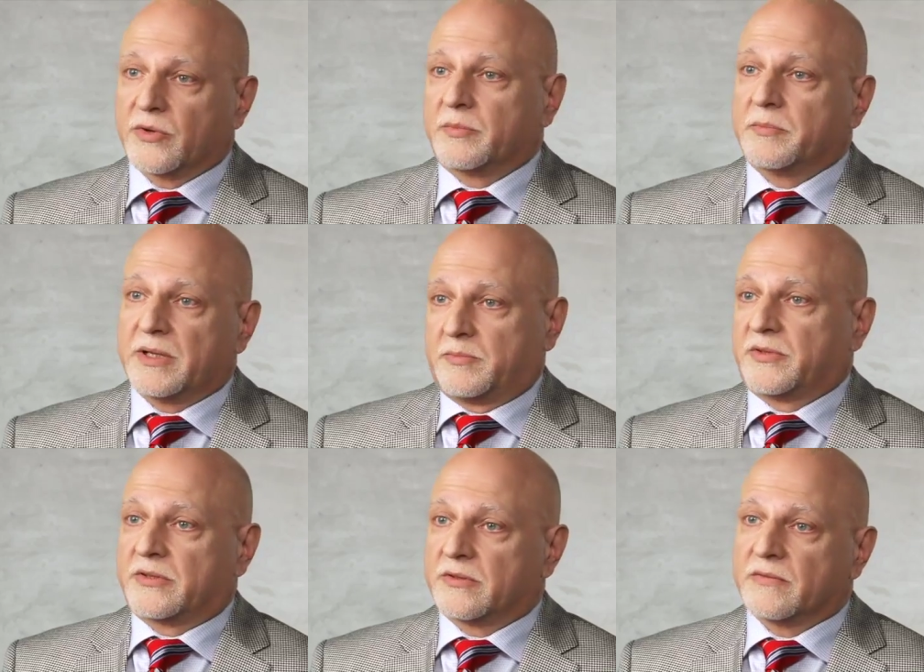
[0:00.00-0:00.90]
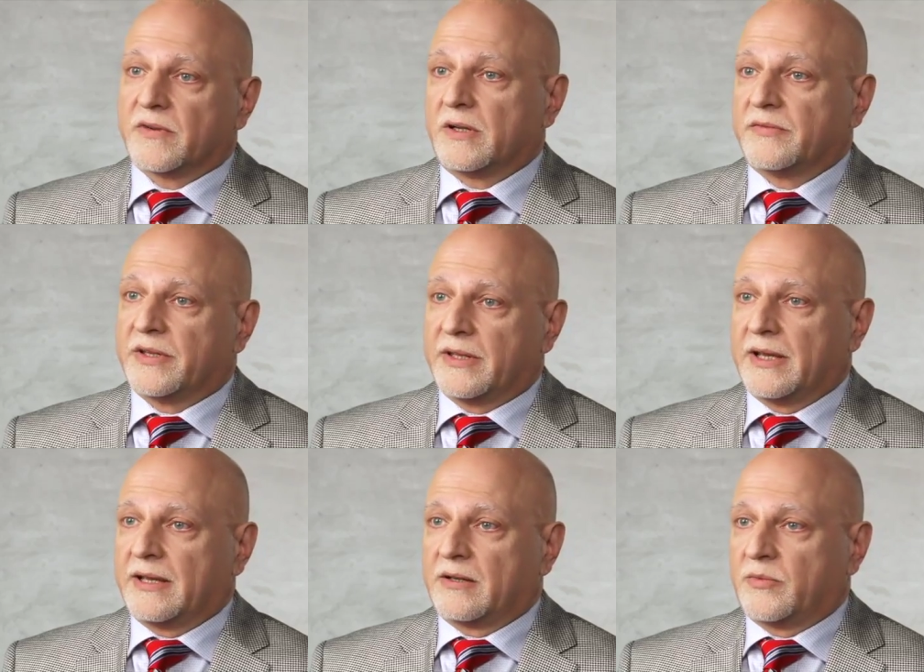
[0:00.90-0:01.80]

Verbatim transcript: group of people that are involved in that.